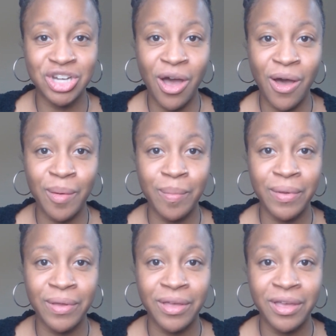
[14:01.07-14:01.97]
job.
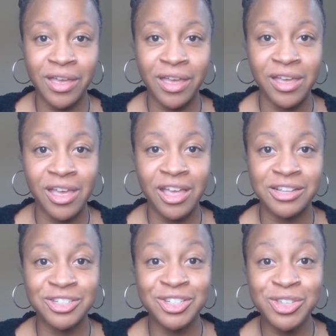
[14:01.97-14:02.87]

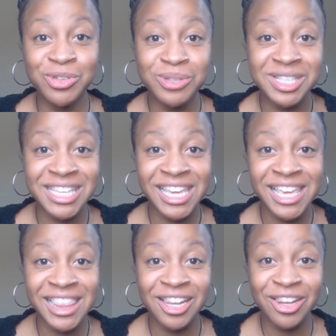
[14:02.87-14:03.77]
Do you
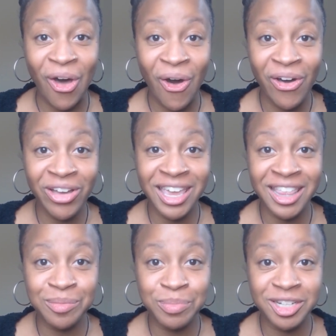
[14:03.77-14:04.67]
see the log
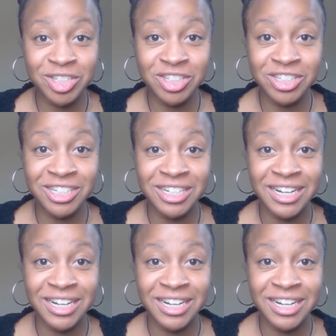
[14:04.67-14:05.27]
in the picture?